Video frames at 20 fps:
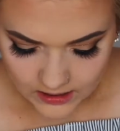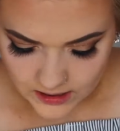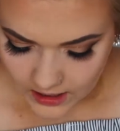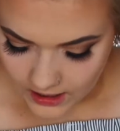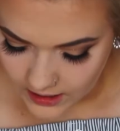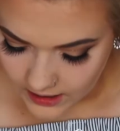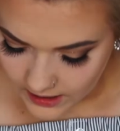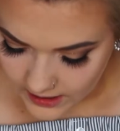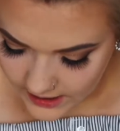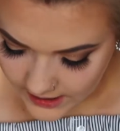
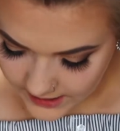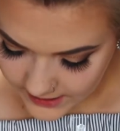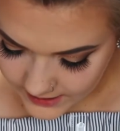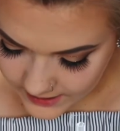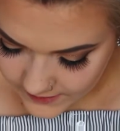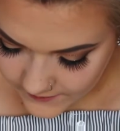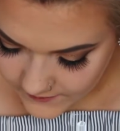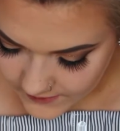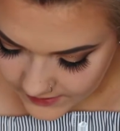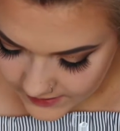are kind
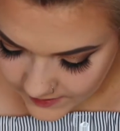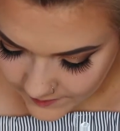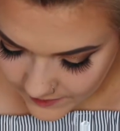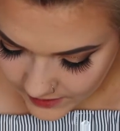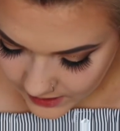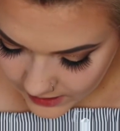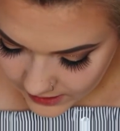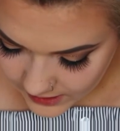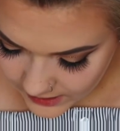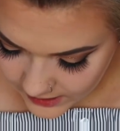of
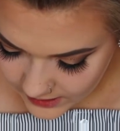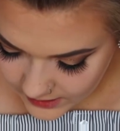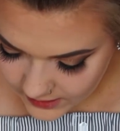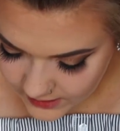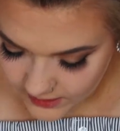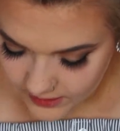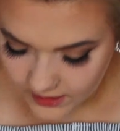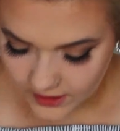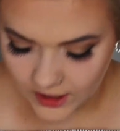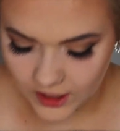similar.
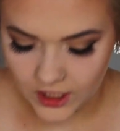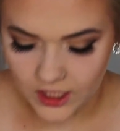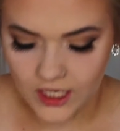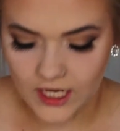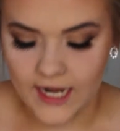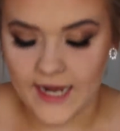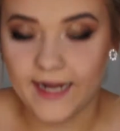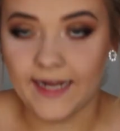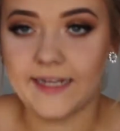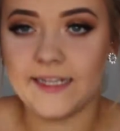They're a
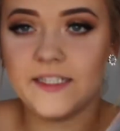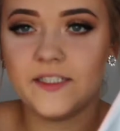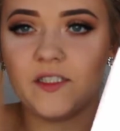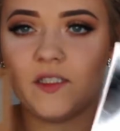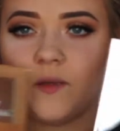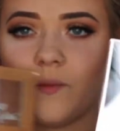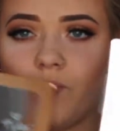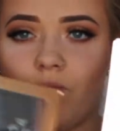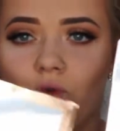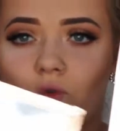
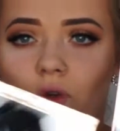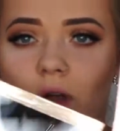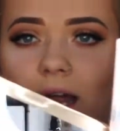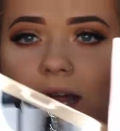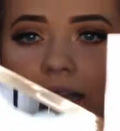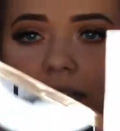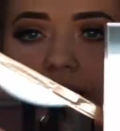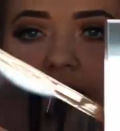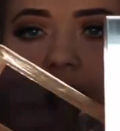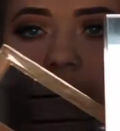nice
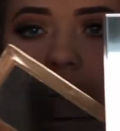bright